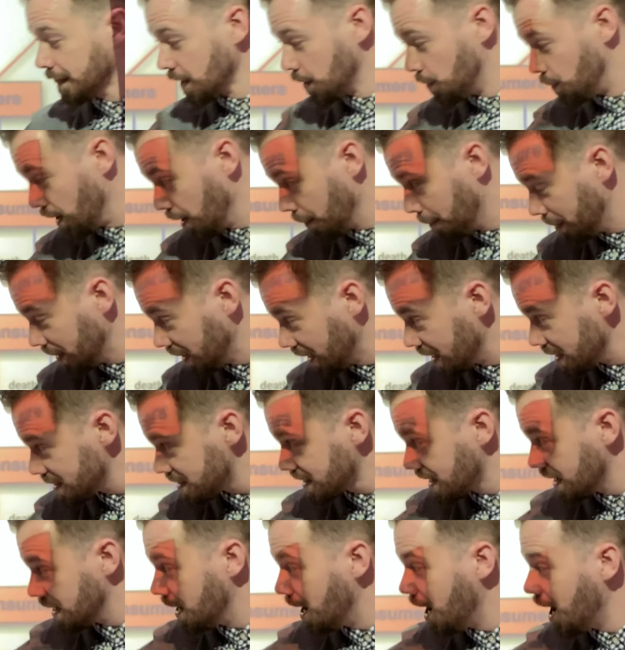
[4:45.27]
where plants
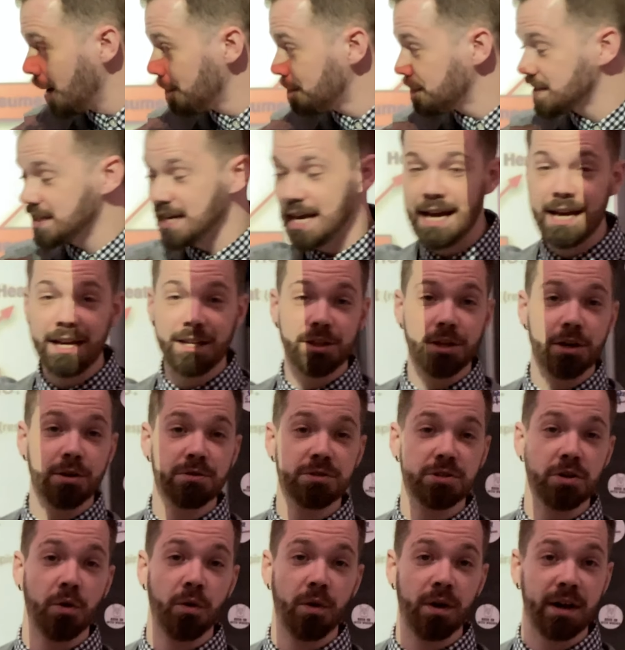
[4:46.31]
can uptake
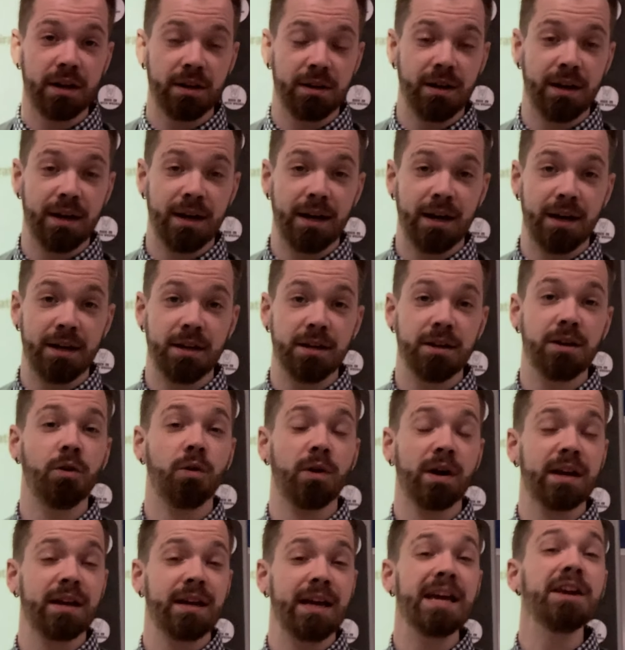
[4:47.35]
those
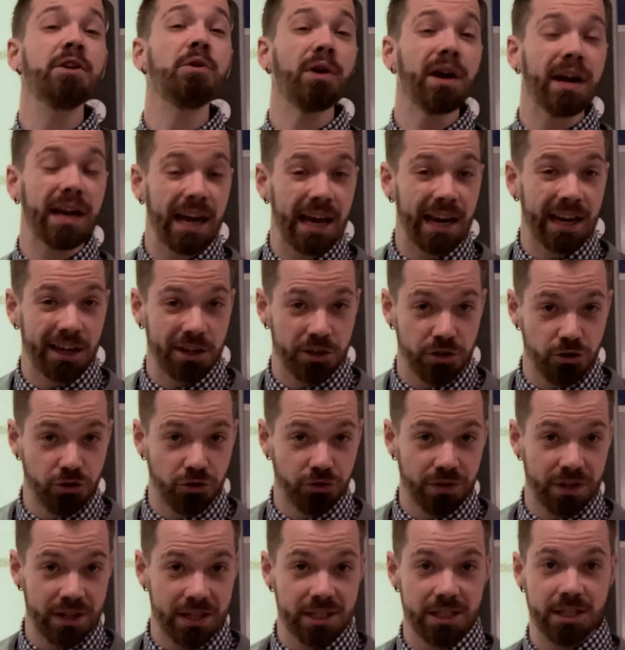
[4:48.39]
inorganic
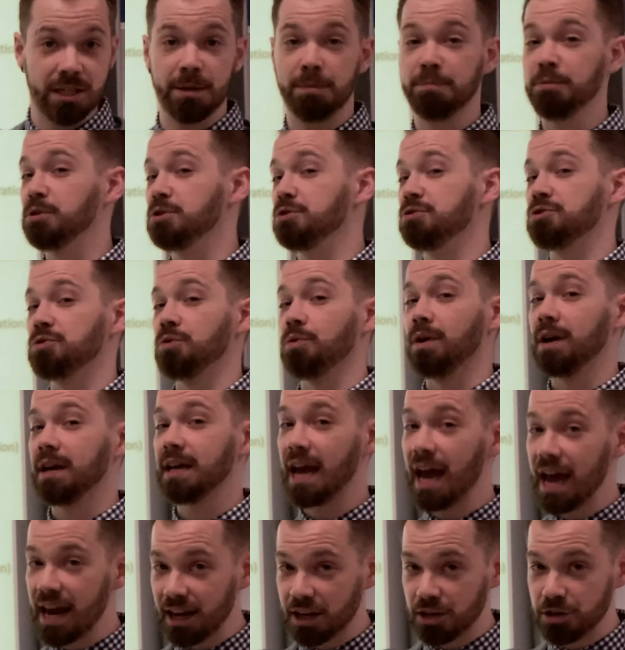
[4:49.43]
nutrients to produce
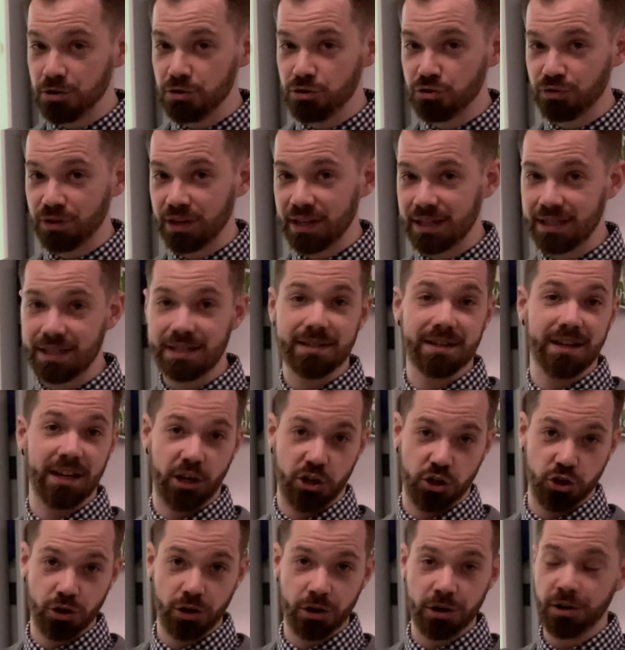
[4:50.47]
organic nutrients,
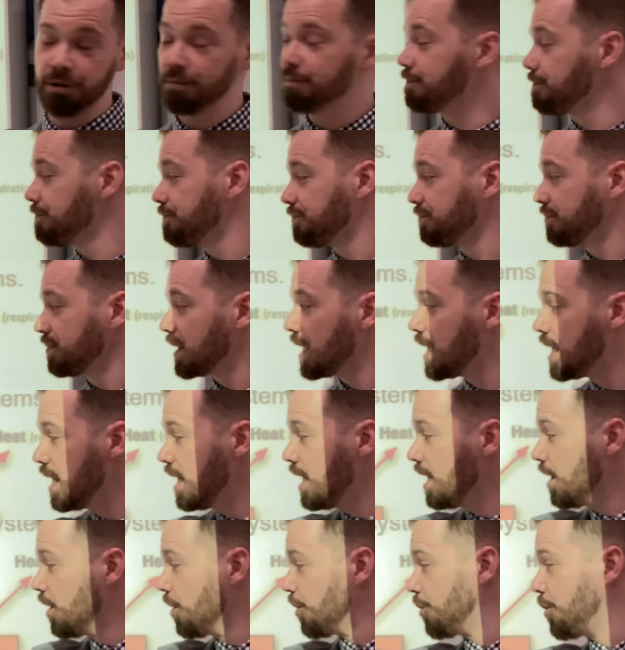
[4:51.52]
like sugar.
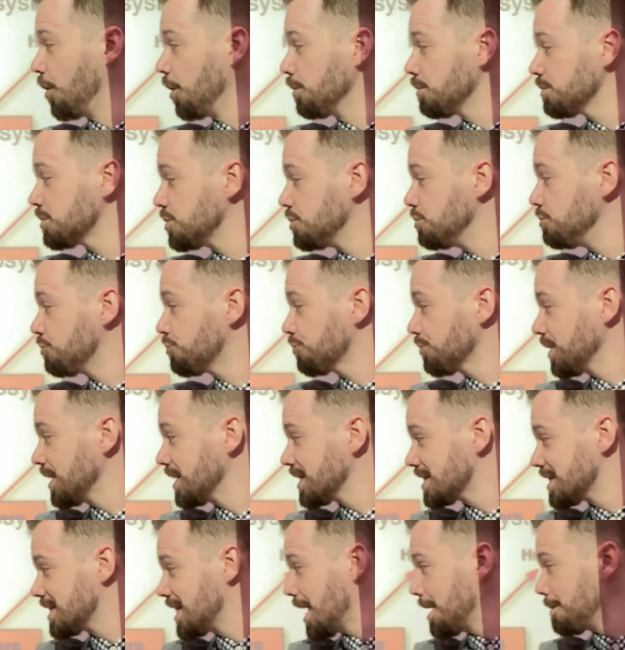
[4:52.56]
Those
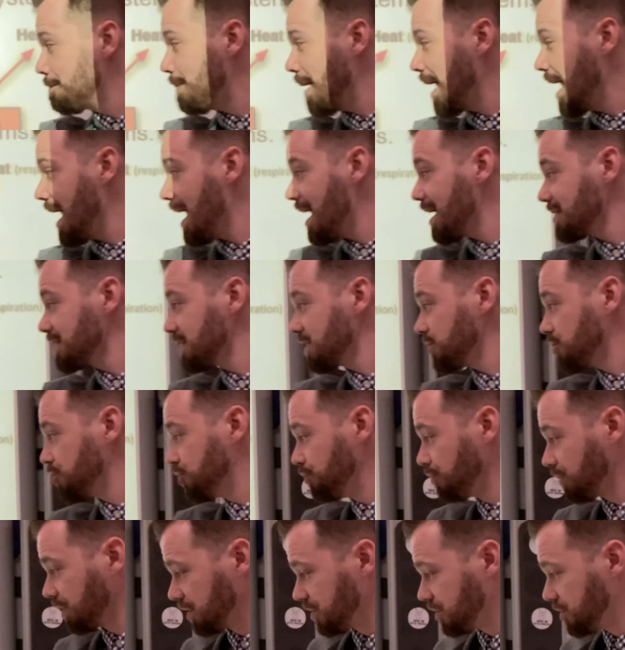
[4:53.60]
nutrients then pass
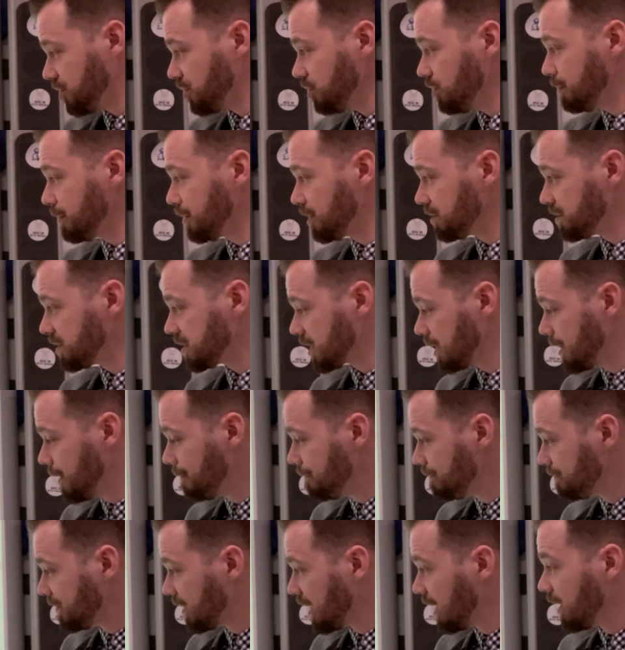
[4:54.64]
to consumers.
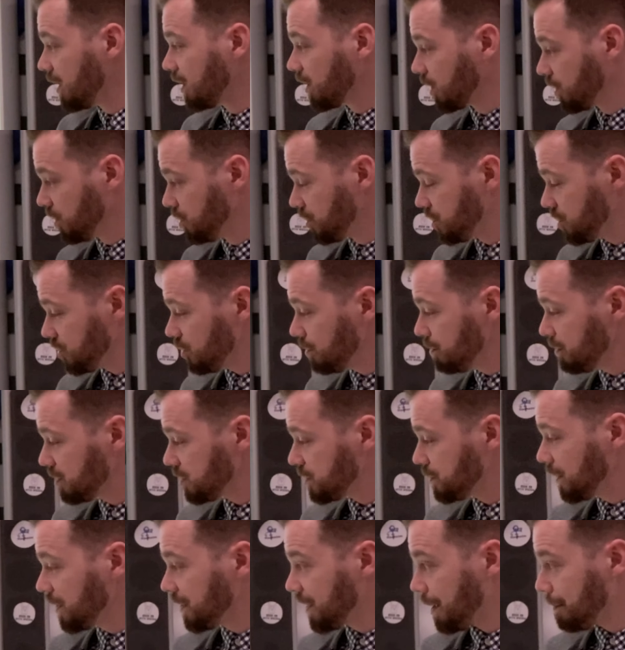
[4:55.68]

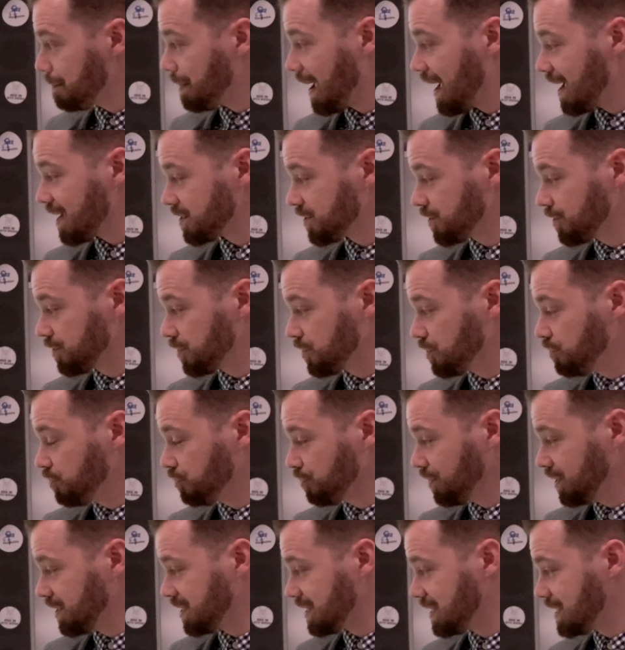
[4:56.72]
Consumers will then pass those
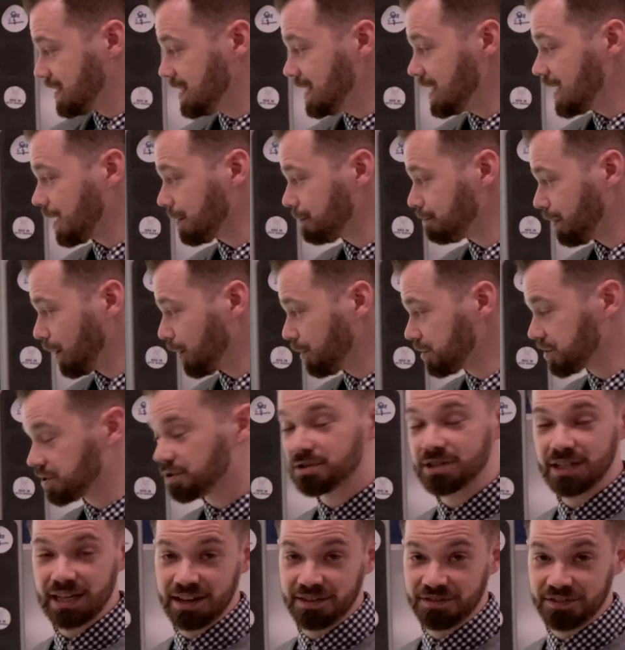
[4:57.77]
nutrients to
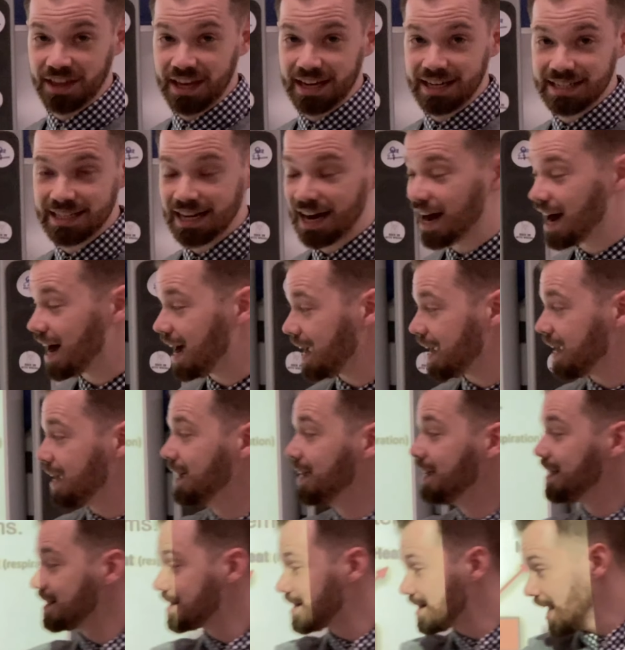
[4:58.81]
decomposers if they die.
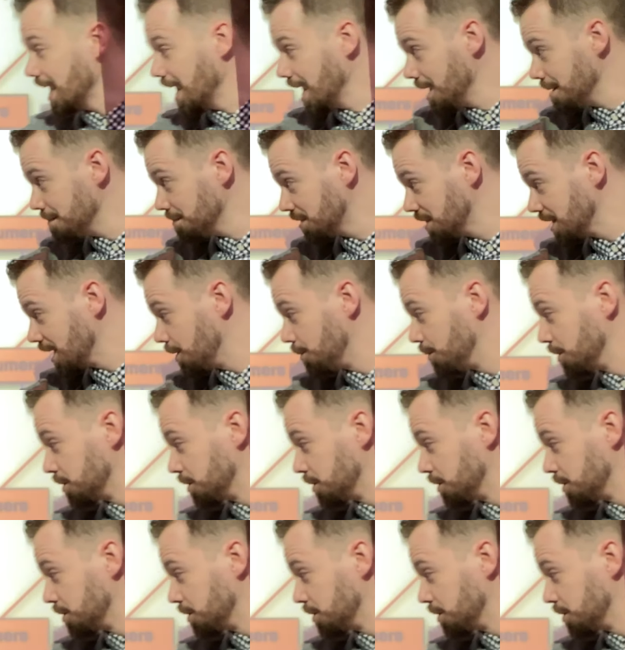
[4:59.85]
Same thing